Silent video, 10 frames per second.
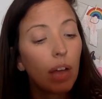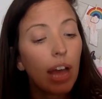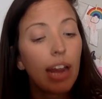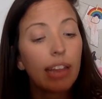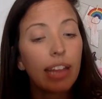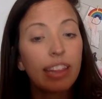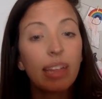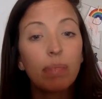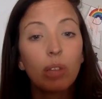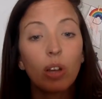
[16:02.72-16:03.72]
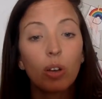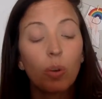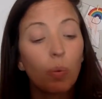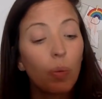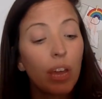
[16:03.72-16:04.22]
and I let them look
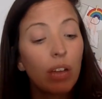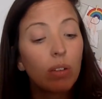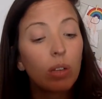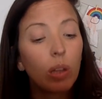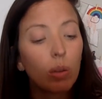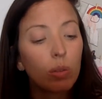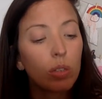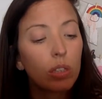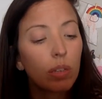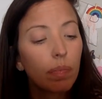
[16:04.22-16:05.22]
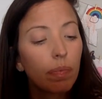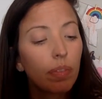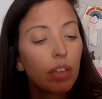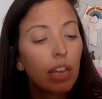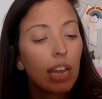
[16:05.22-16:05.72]
real close.
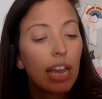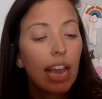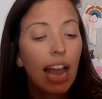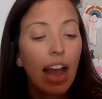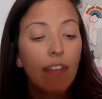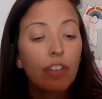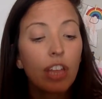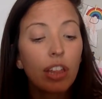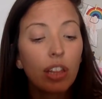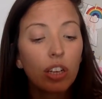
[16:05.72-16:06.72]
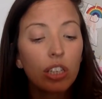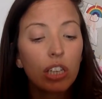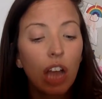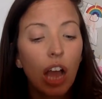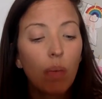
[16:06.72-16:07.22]
After they looked,
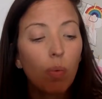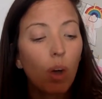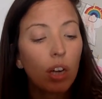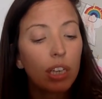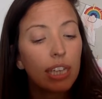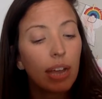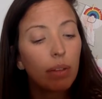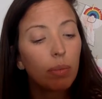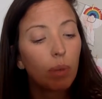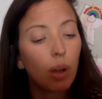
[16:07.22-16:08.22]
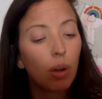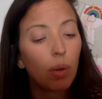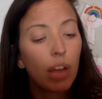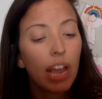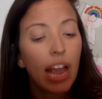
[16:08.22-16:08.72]
I walked down the
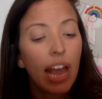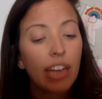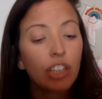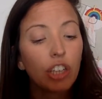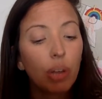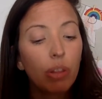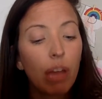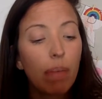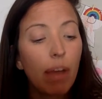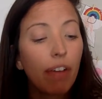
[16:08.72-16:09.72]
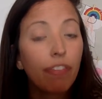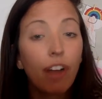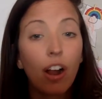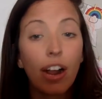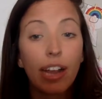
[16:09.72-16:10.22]
row and I showed them how
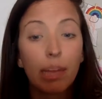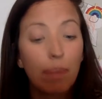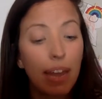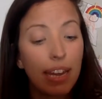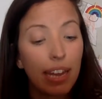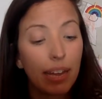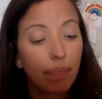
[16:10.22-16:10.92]
far I could bend it.